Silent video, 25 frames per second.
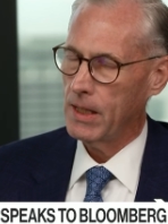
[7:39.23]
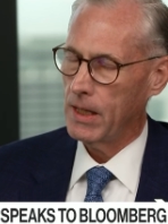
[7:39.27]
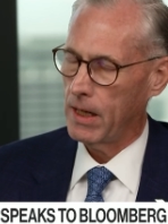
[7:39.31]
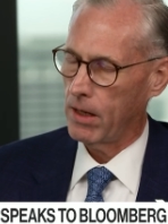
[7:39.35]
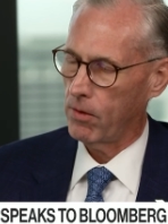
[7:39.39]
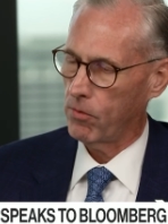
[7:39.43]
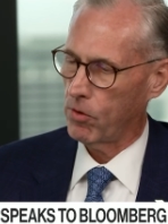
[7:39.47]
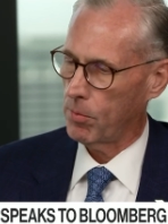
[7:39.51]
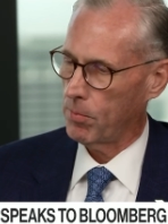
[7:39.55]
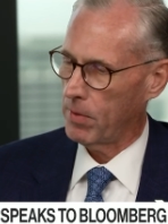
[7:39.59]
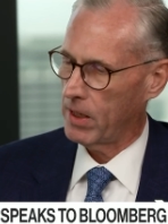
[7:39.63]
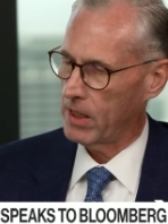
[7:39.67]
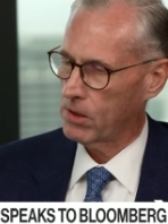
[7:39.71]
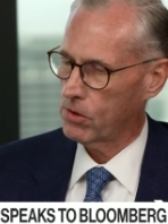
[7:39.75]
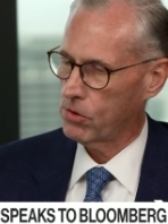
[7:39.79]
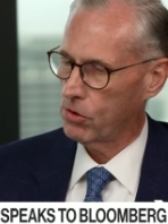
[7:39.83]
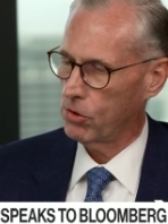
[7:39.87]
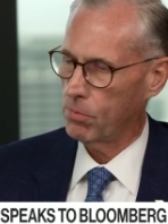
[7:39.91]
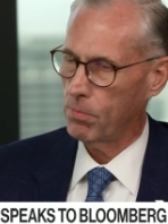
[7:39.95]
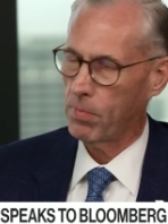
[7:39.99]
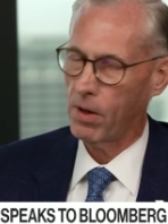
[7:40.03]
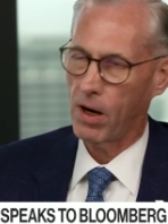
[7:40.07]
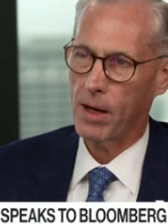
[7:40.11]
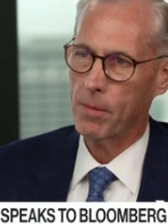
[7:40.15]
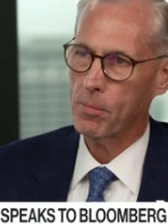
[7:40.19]
and we make
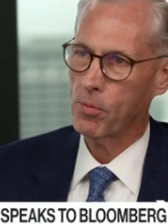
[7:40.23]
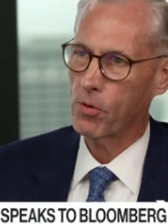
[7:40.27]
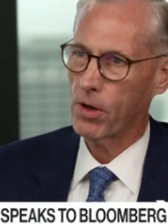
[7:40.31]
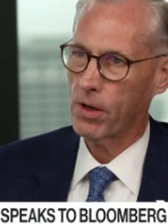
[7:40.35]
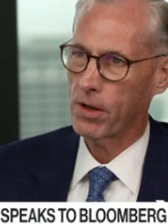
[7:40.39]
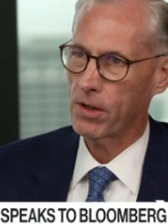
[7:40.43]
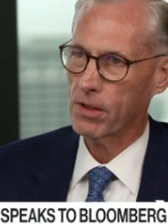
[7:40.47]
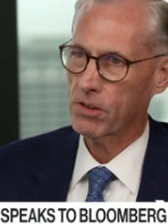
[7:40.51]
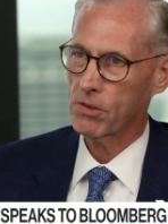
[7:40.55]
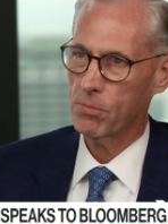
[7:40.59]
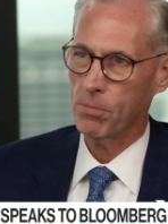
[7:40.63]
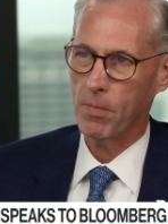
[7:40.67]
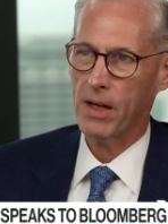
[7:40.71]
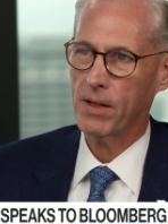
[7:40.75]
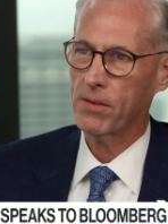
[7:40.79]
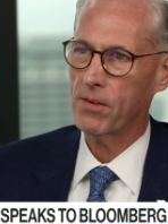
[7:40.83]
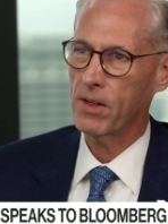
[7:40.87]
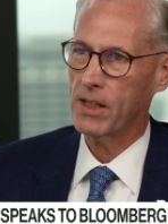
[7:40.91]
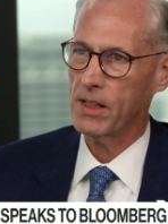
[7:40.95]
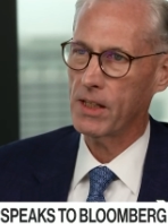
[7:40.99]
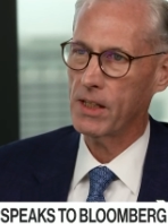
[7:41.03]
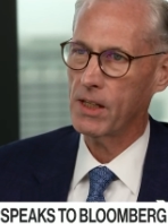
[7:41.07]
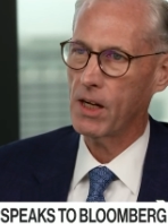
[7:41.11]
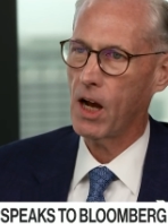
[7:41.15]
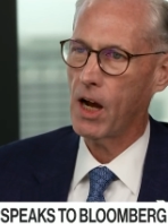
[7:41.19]
two byproducts,
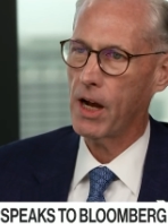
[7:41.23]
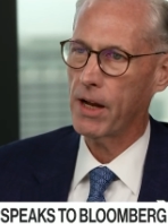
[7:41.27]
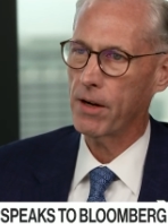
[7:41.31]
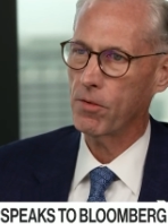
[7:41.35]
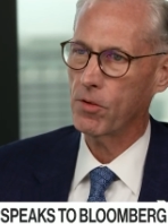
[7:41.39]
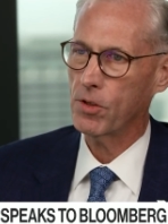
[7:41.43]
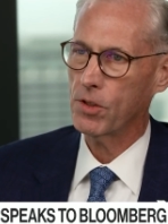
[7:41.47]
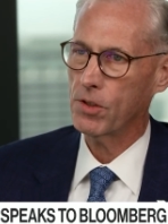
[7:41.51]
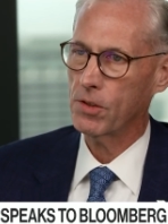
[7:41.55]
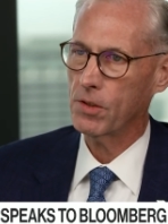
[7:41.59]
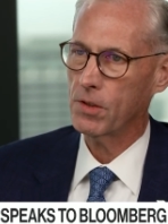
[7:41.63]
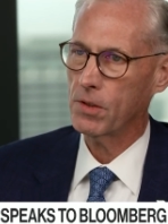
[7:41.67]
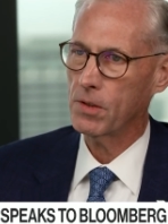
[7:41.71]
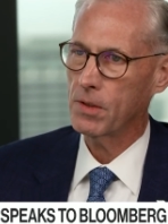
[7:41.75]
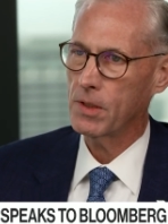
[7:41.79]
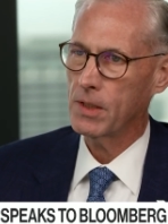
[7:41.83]
methane and hydrogen.